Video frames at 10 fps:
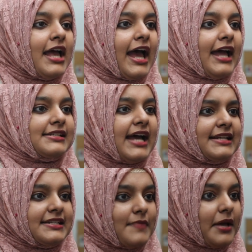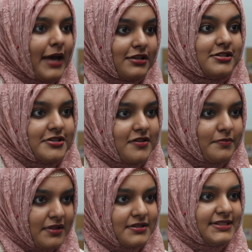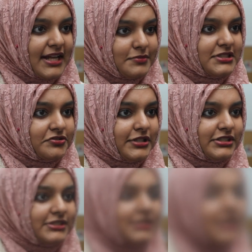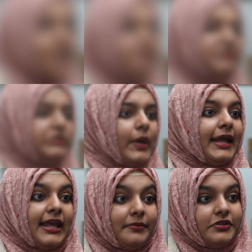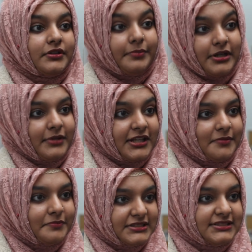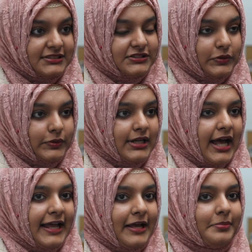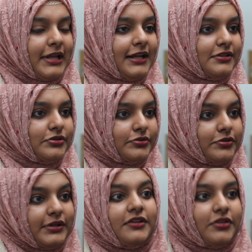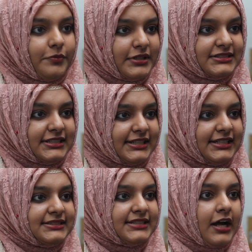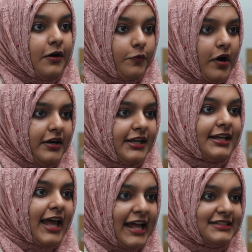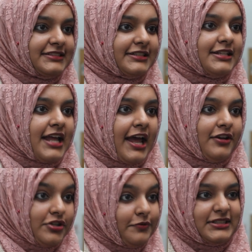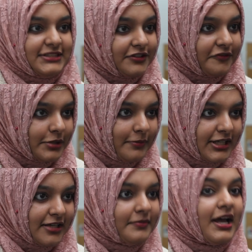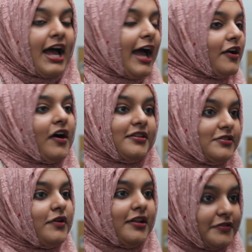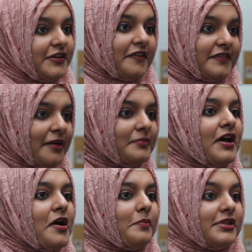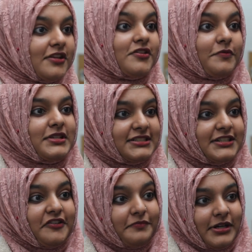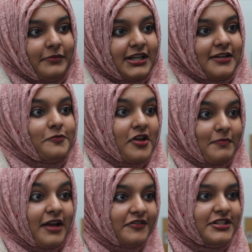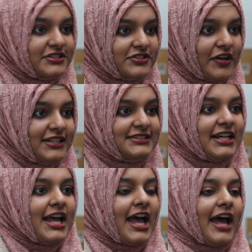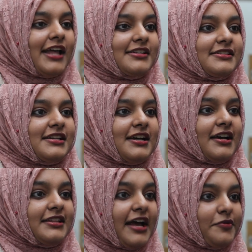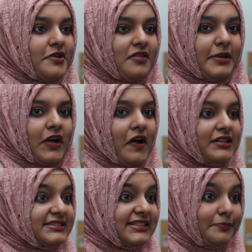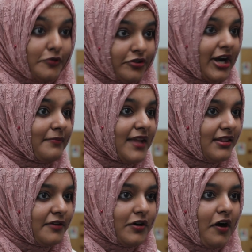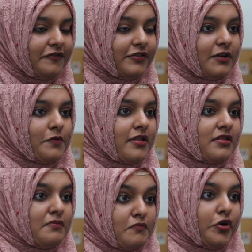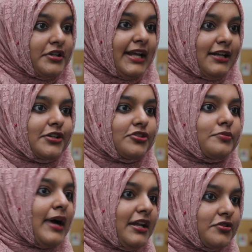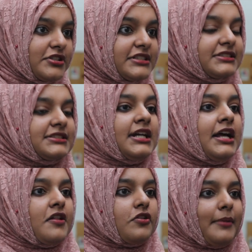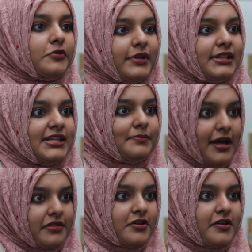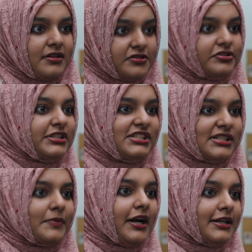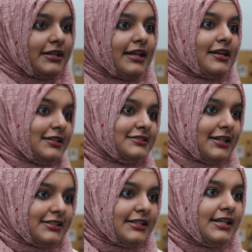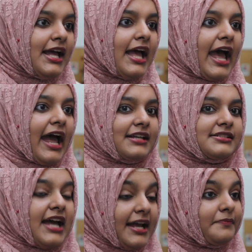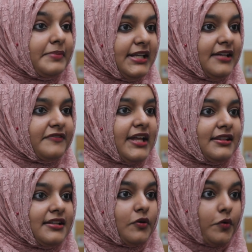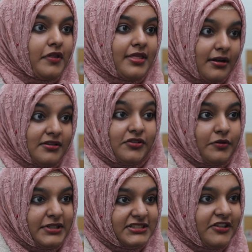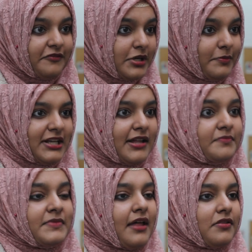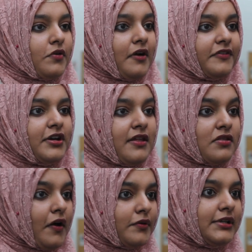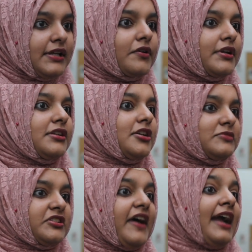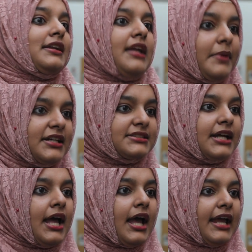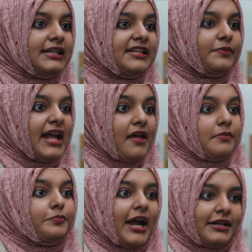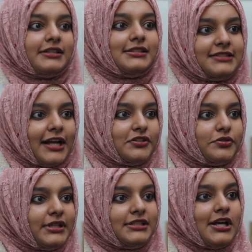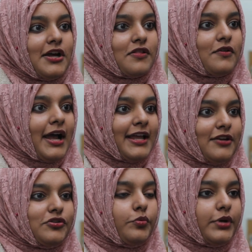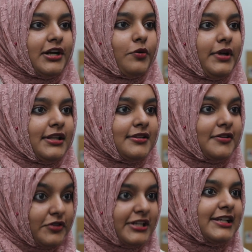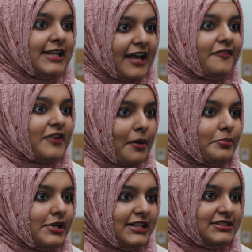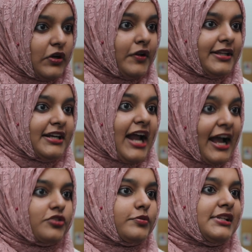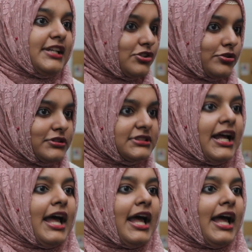And I did my bachelor's in business administration. So I came to the Birmingham Business School. I applied to three universities, Warwick, Aston, and University of Birmingham. I got into all three of them, but the University of Birmingham was my first choice. And that was because the program that they were offering was more tailored to my interests. So I'm doing the master's in strategic marketing and consulting, and I believe that the course that University of Birmingham has to offer is not only good in terms of academics, it even has a practical side to it, so I get to work with real life companies on their actual issues.